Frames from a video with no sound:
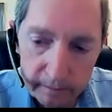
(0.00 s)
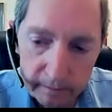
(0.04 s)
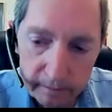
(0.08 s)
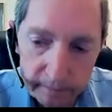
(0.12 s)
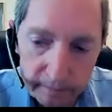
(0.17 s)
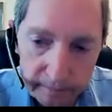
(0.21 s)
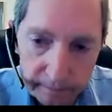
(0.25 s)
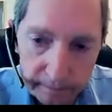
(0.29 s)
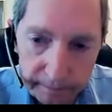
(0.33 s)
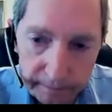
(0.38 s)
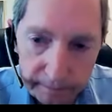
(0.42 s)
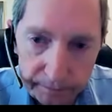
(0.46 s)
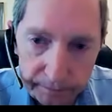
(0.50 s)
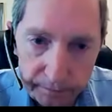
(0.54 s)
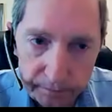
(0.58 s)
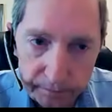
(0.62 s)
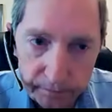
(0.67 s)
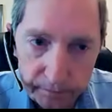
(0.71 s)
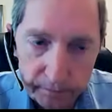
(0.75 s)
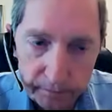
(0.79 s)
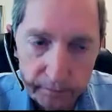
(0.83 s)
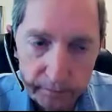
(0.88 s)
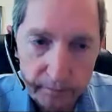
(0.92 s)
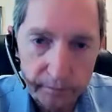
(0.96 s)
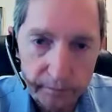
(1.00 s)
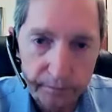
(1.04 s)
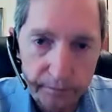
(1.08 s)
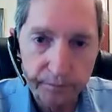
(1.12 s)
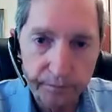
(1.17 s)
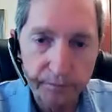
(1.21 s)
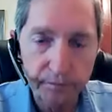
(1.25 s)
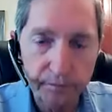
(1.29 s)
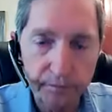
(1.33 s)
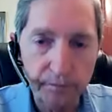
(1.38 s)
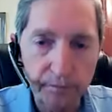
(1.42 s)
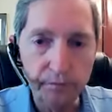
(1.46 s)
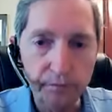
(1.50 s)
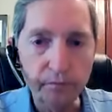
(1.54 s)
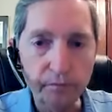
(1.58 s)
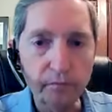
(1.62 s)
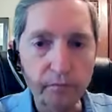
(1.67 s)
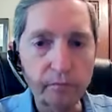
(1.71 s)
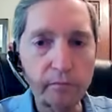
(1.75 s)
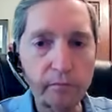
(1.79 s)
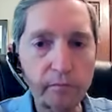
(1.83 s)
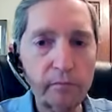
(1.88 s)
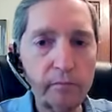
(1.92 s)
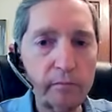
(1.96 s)

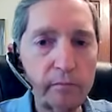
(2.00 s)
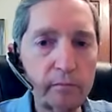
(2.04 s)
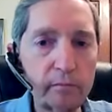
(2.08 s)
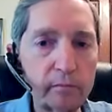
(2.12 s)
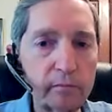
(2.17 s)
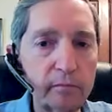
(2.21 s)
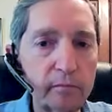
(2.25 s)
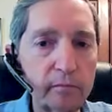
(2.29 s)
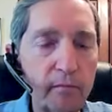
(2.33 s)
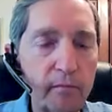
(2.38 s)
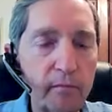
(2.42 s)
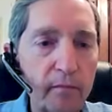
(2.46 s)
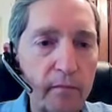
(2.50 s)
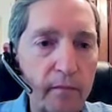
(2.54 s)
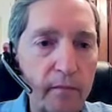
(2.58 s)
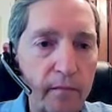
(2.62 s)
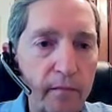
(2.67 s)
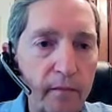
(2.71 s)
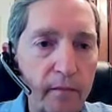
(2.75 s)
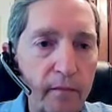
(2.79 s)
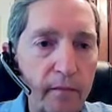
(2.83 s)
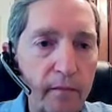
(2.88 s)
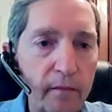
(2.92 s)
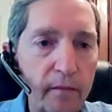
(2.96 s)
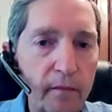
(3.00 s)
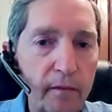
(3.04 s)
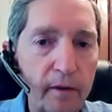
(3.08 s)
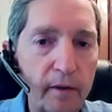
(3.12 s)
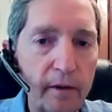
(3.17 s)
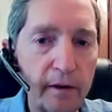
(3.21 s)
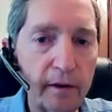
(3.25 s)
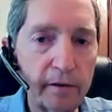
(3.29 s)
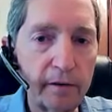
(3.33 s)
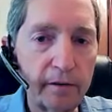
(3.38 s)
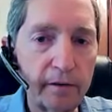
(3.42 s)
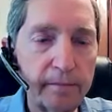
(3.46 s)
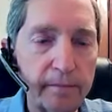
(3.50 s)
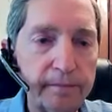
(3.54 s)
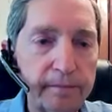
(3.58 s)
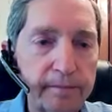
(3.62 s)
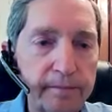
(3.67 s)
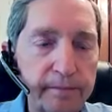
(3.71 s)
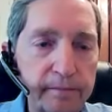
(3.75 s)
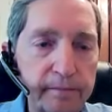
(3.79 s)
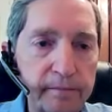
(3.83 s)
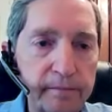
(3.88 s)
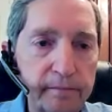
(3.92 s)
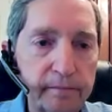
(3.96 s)

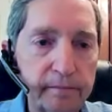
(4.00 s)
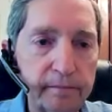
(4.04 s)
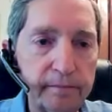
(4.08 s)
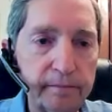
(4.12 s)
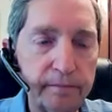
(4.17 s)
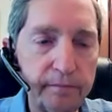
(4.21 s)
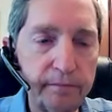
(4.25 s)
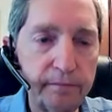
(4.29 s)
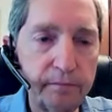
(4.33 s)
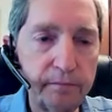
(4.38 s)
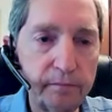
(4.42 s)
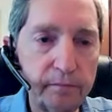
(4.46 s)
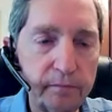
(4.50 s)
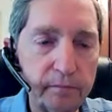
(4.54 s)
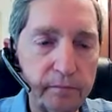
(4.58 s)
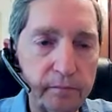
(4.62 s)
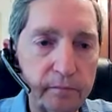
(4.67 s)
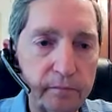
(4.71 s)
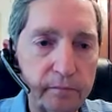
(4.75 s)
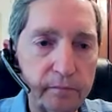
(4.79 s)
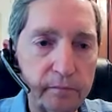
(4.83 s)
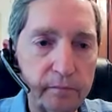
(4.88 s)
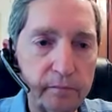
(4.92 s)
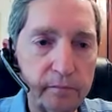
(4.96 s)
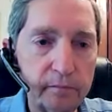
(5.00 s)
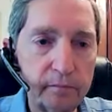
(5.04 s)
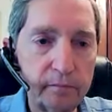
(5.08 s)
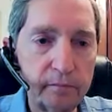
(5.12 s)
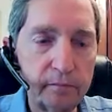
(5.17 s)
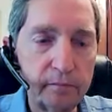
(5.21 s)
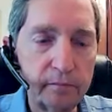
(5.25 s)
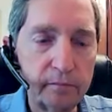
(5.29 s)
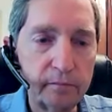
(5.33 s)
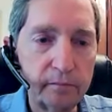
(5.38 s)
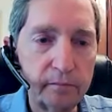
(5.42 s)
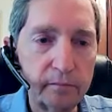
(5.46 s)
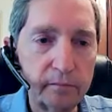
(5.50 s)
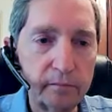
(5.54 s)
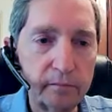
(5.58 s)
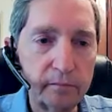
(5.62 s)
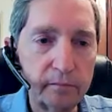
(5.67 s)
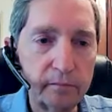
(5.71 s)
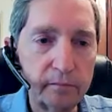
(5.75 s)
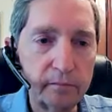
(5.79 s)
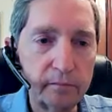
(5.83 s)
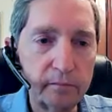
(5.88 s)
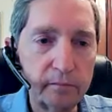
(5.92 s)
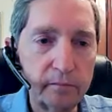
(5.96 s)

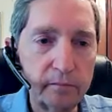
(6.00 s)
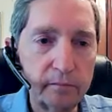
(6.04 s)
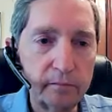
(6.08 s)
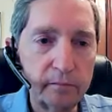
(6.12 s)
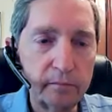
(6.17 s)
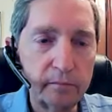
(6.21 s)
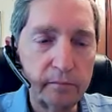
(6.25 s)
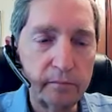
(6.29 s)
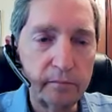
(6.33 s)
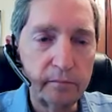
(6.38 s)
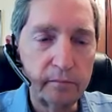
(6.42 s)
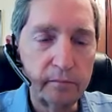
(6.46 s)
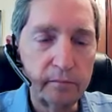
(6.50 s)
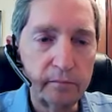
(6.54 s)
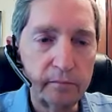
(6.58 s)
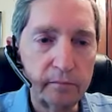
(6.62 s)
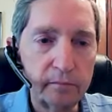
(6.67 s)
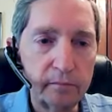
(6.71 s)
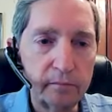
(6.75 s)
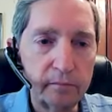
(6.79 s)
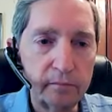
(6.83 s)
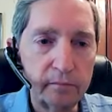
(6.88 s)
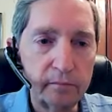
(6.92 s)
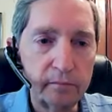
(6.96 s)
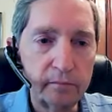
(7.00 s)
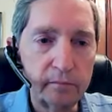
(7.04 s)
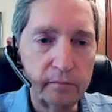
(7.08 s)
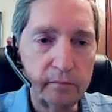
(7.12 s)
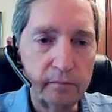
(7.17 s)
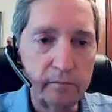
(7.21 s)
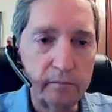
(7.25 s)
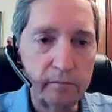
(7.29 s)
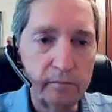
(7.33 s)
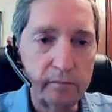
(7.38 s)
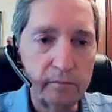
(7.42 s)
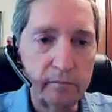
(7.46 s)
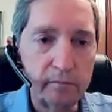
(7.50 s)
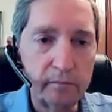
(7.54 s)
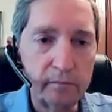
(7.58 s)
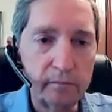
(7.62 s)
The person shown says nothing.